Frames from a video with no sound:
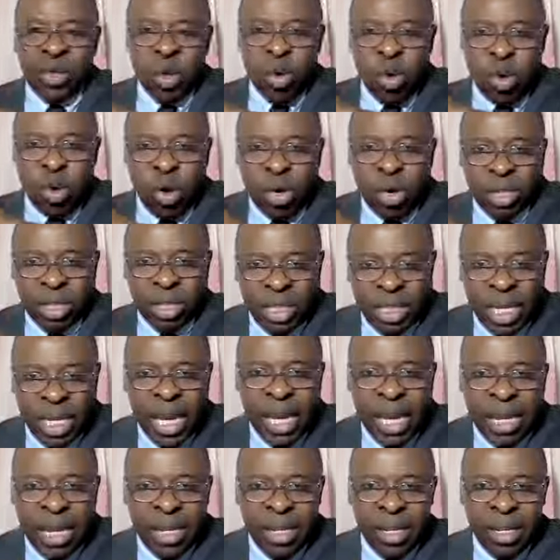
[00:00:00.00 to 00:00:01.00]
to
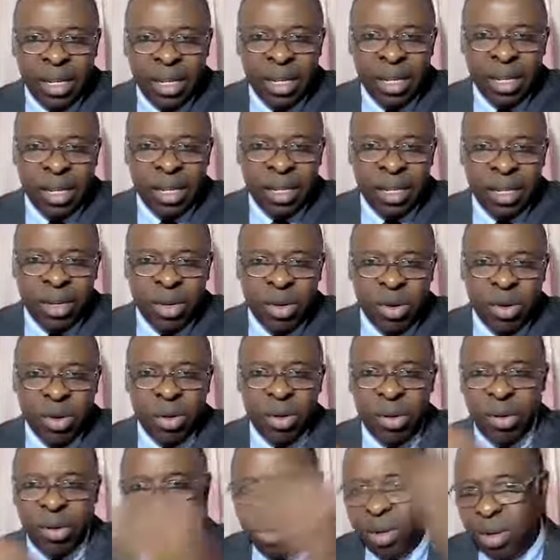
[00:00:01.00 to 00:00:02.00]
contain, you
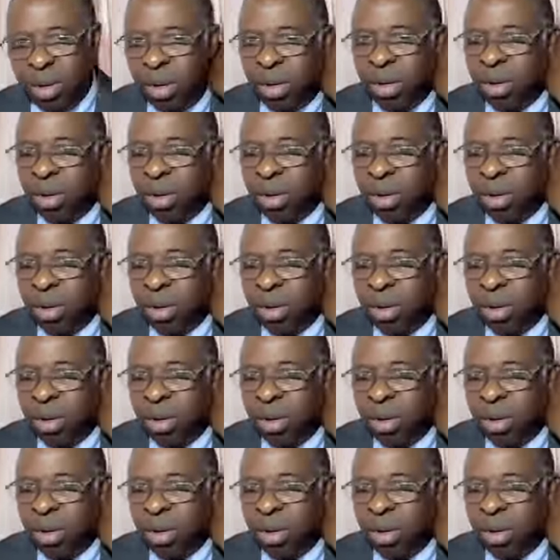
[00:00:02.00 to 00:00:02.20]
know,